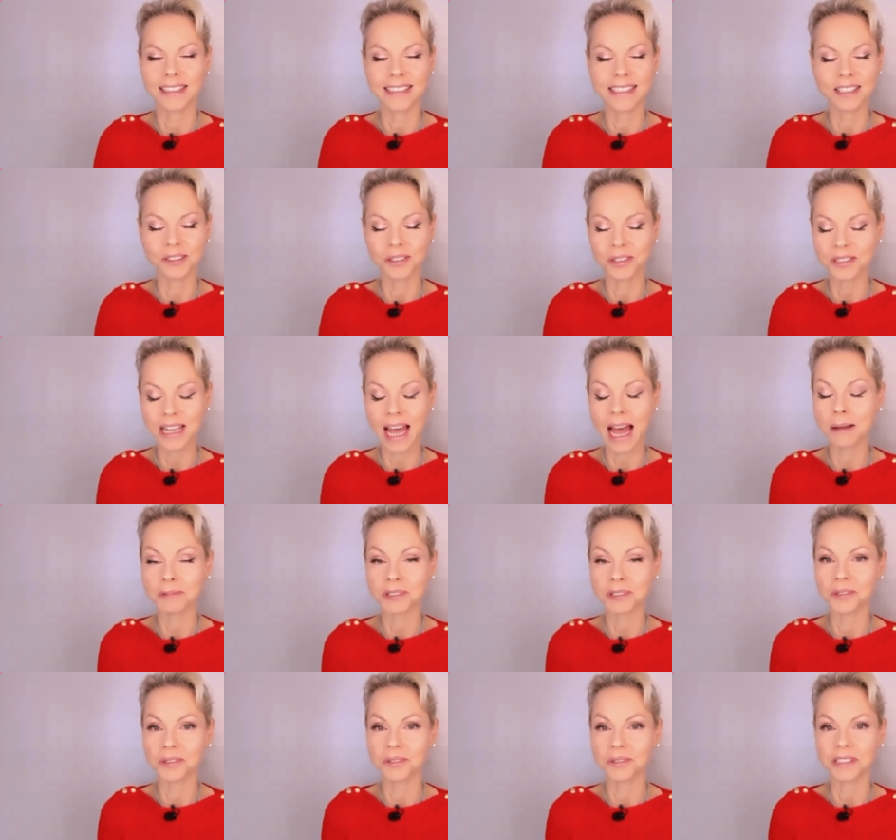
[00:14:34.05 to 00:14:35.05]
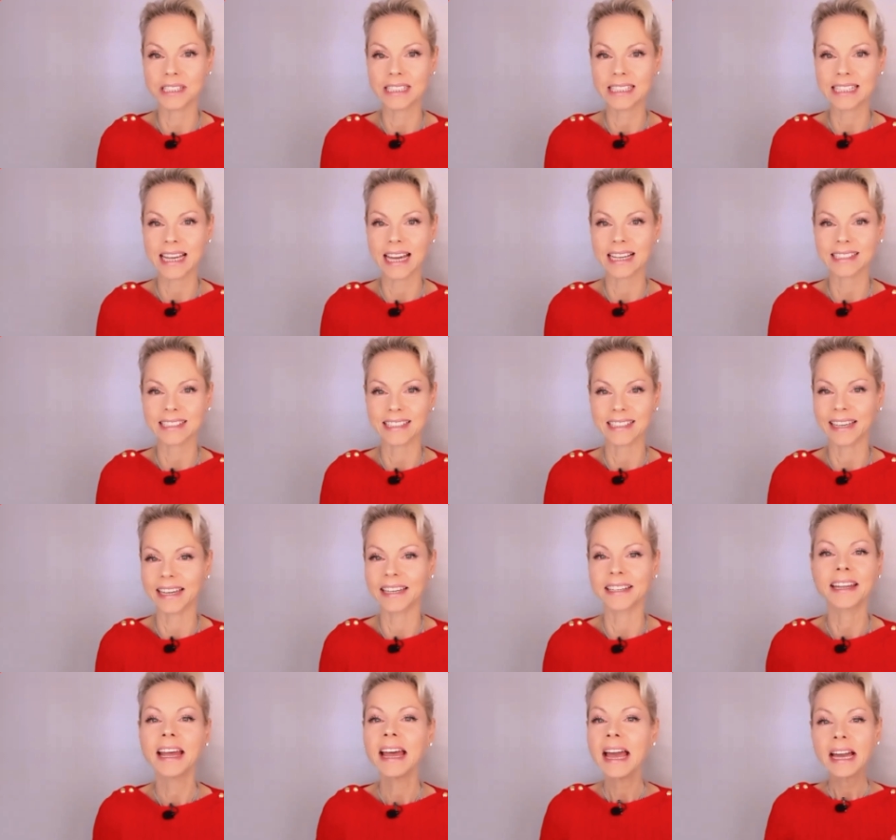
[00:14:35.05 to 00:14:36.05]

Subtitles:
It looks absolutely fantastic. And